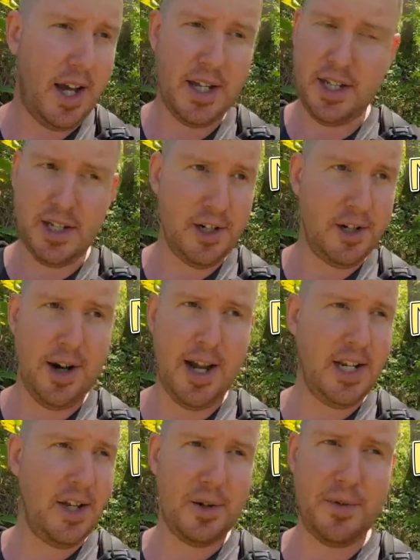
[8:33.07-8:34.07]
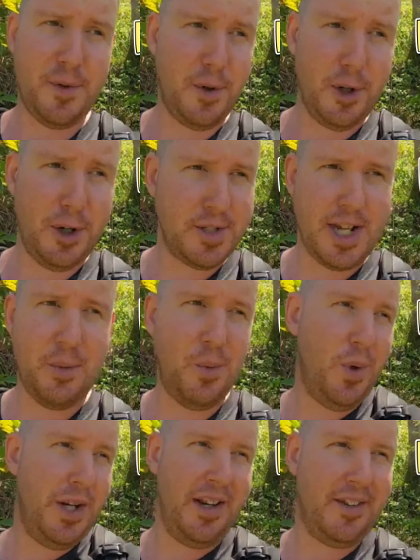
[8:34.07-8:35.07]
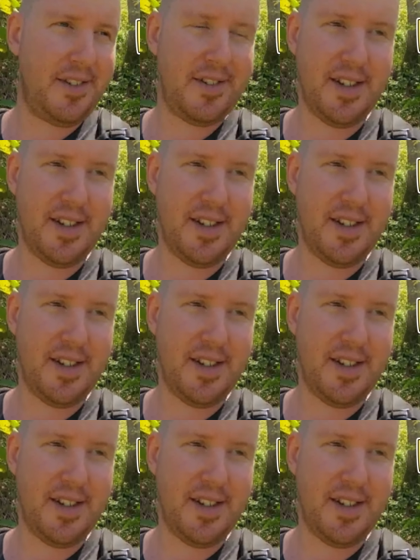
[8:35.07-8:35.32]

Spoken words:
here, any other foreigners. I wouldn't.